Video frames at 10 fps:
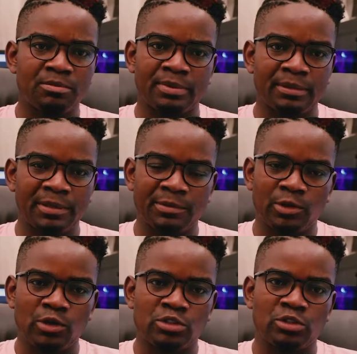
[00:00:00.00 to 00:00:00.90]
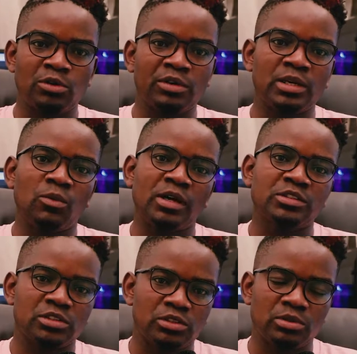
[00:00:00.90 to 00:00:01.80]
because you don't really
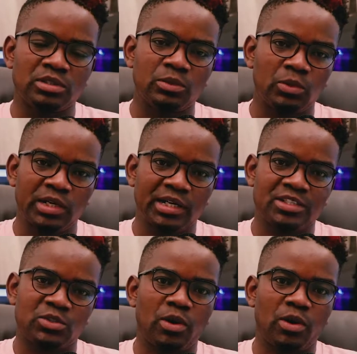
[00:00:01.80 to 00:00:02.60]
want to do the work